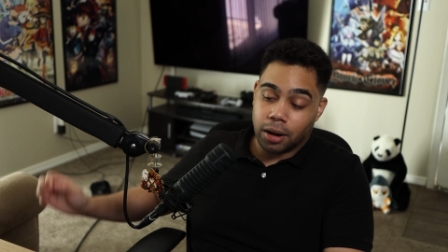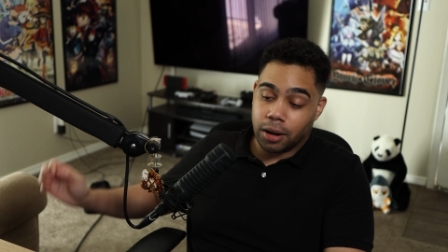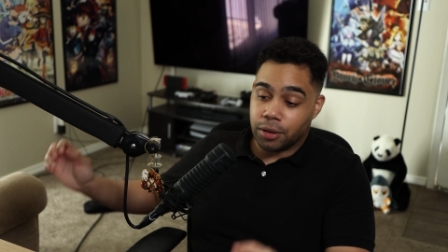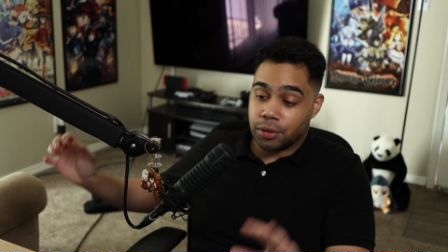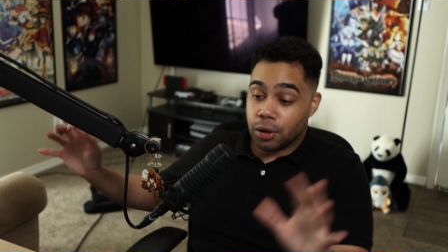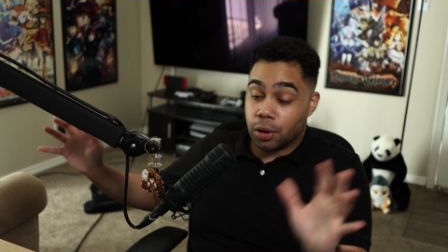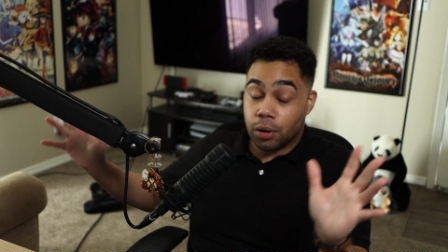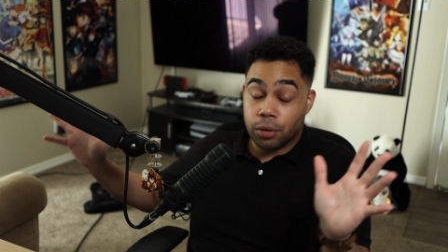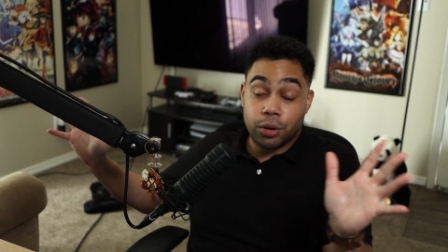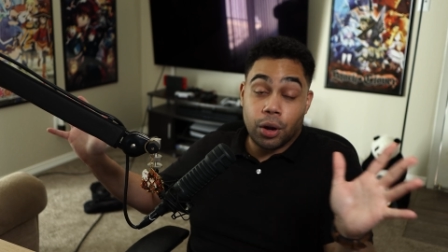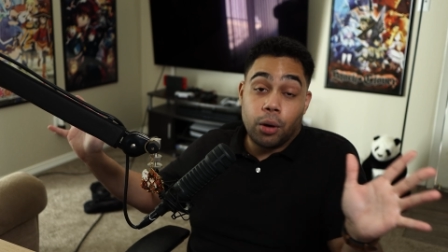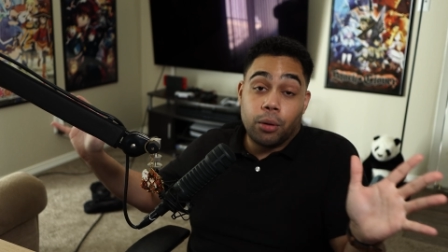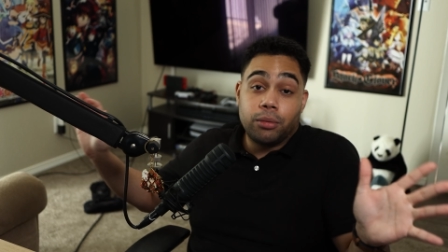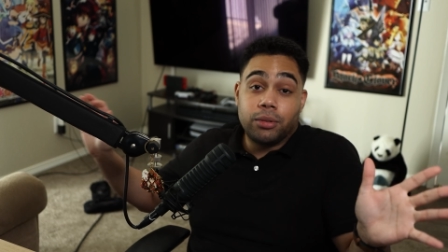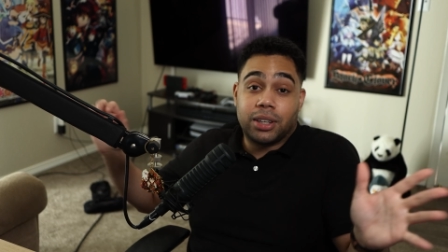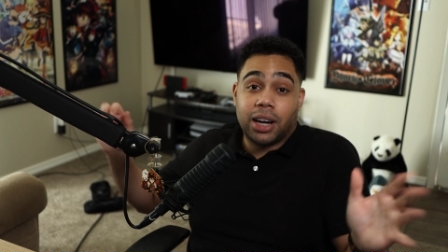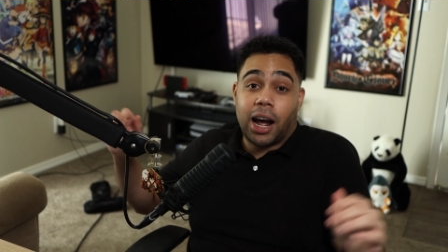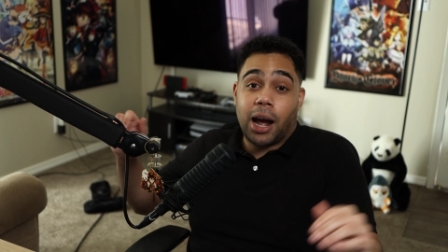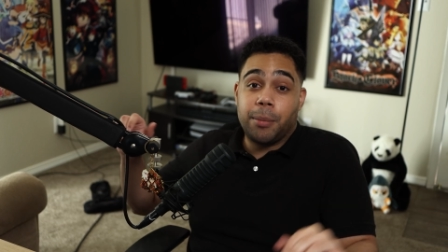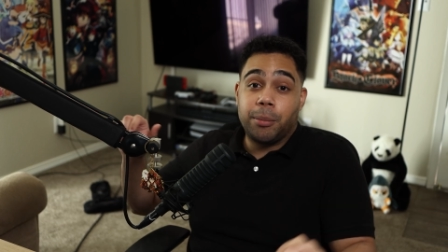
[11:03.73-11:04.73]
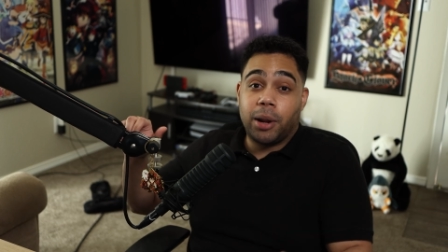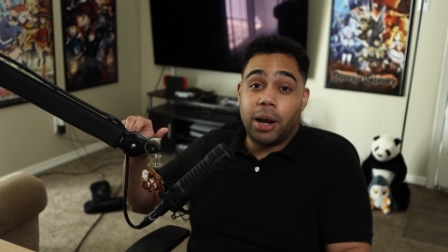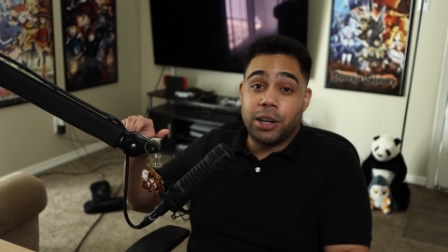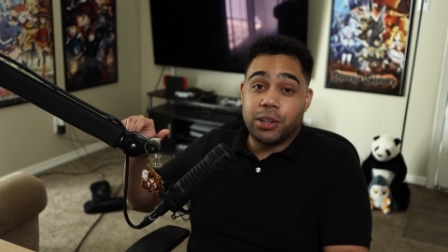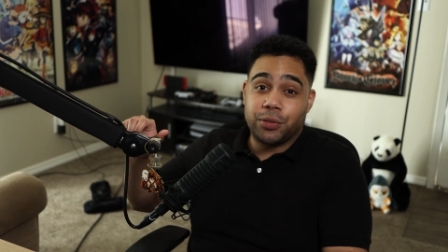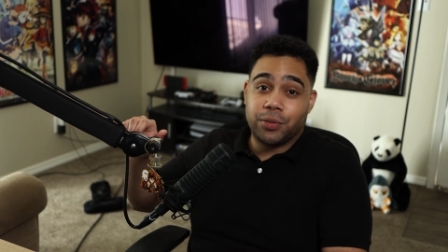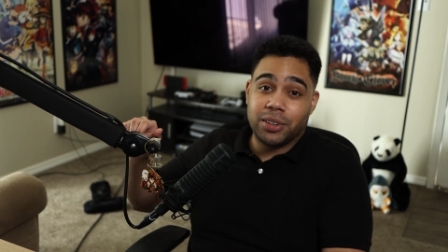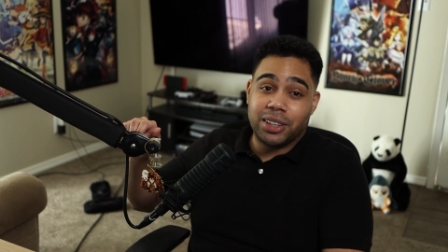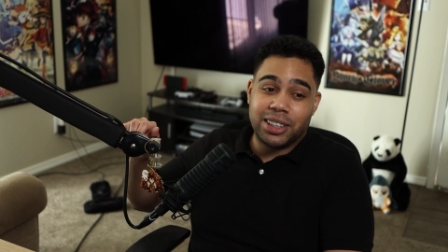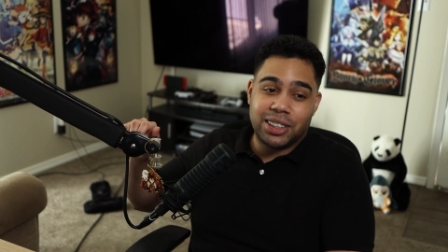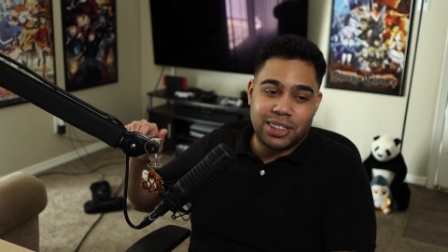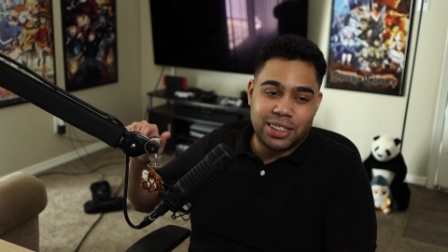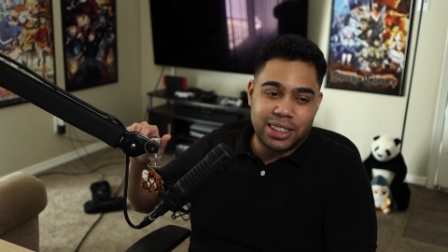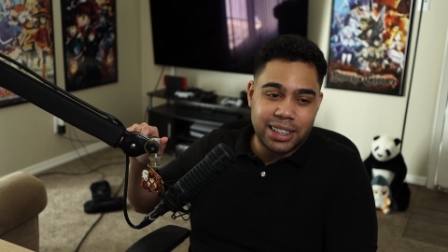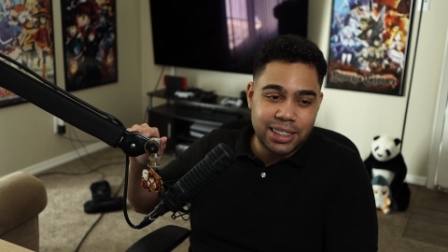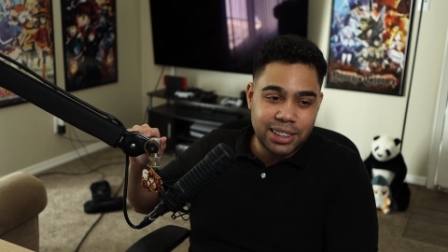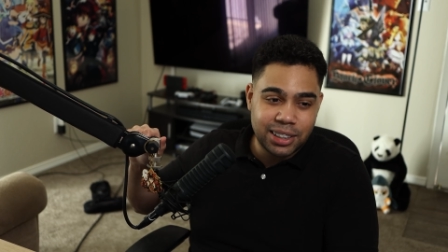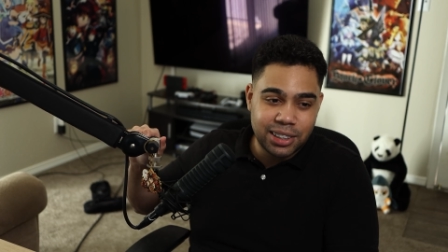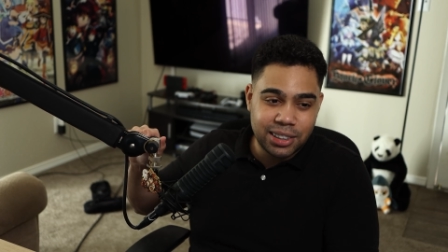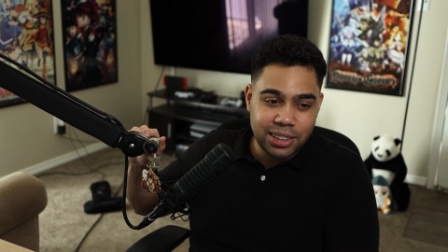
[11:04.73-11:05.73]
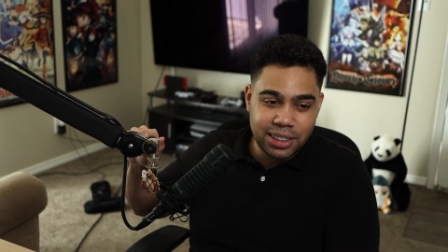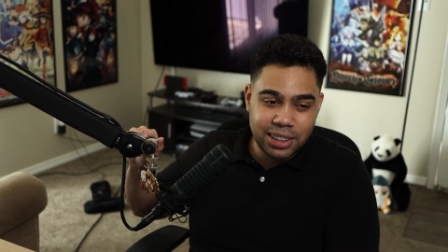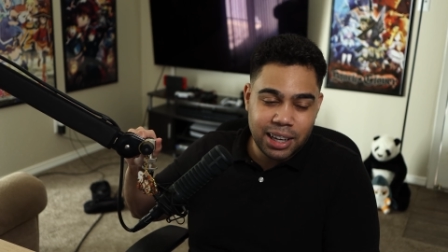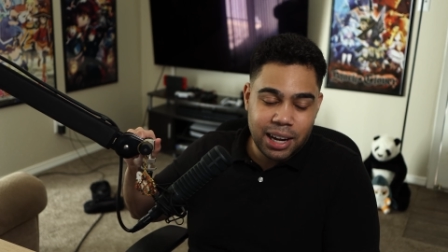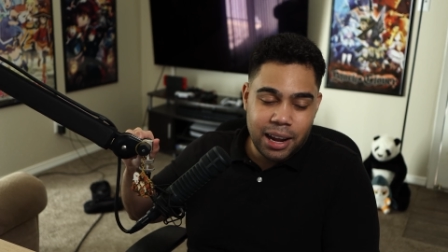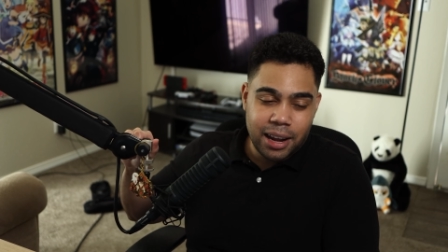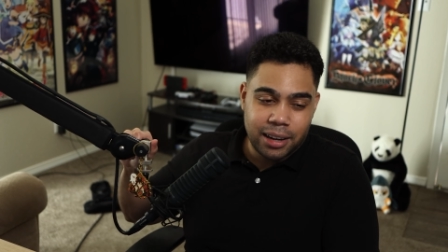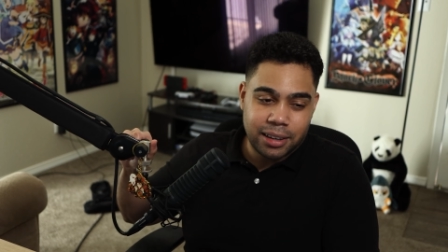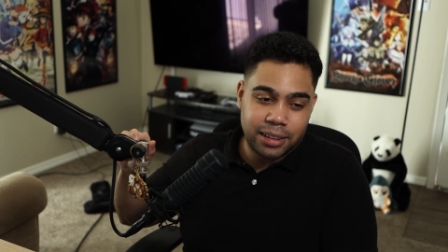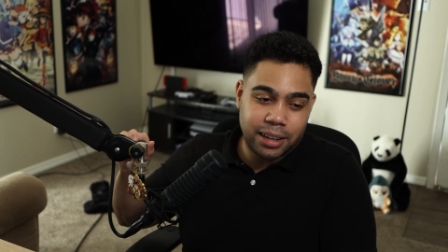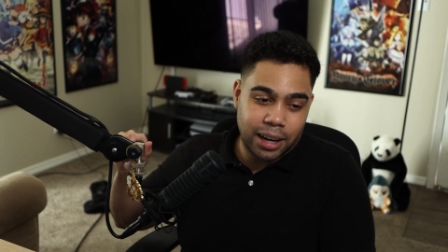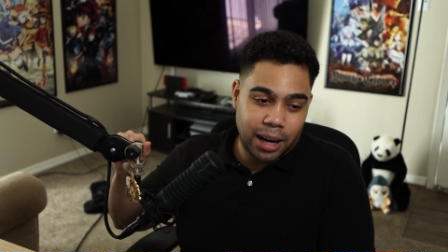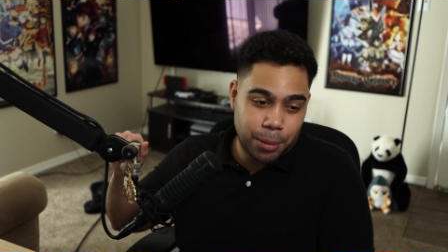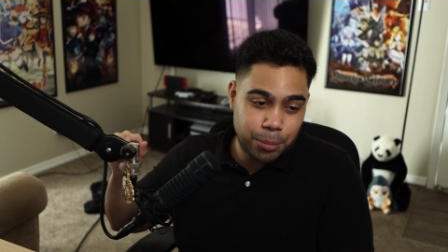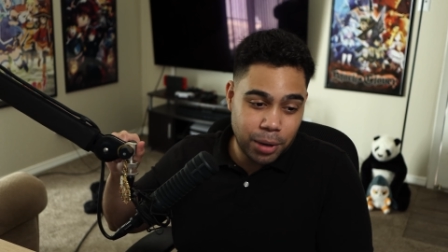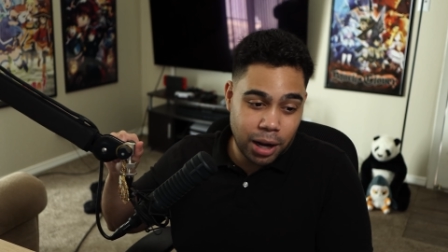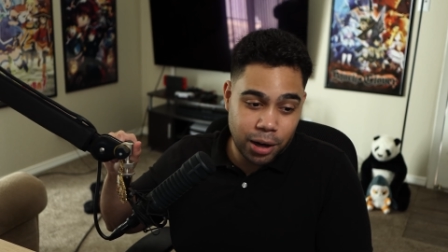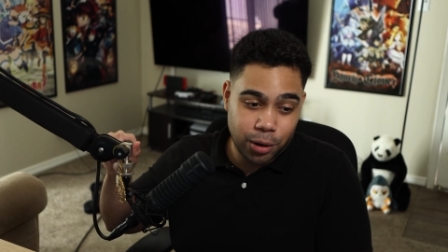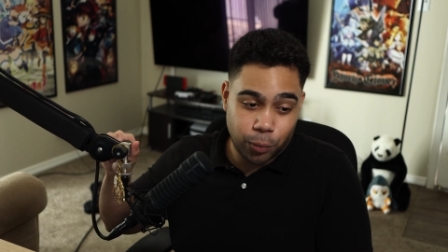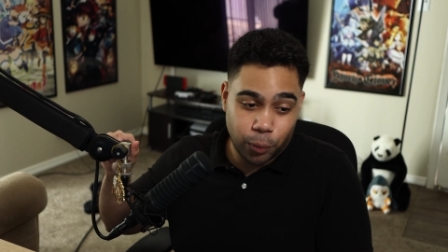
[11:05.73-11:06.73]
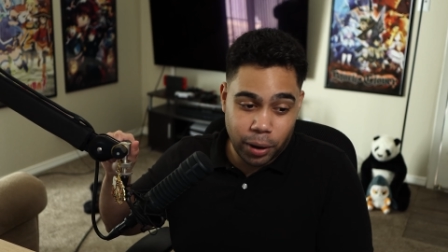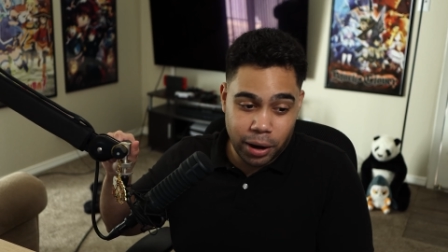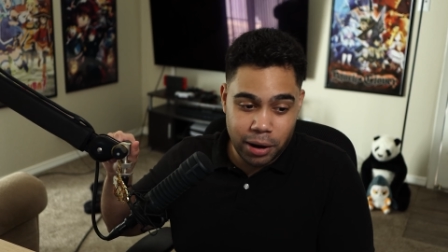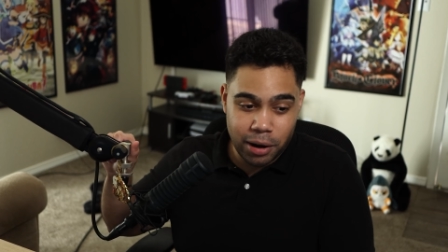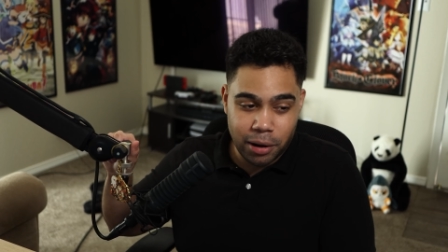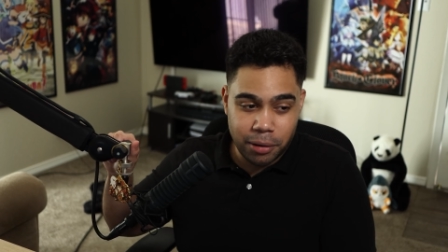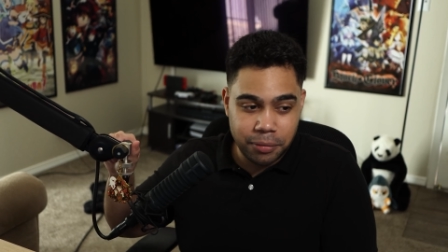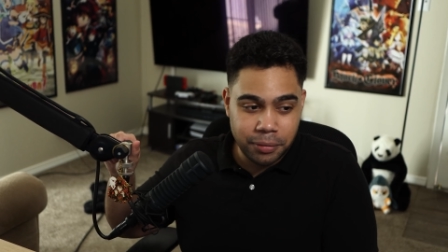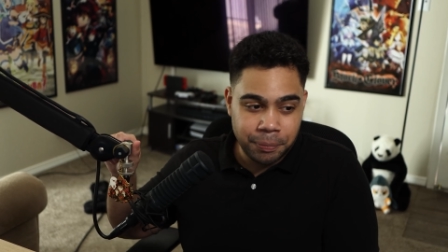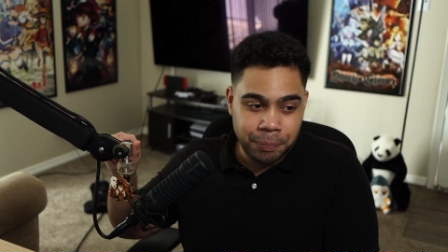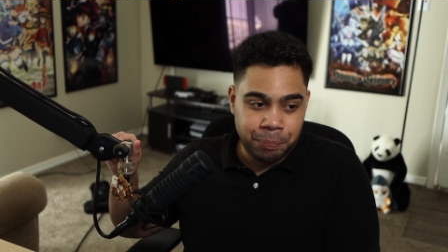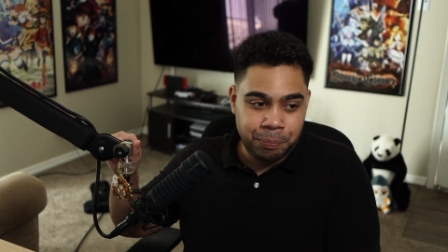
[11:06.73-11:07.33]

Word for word: uh, known timelines for these seasons that I'm not aware of,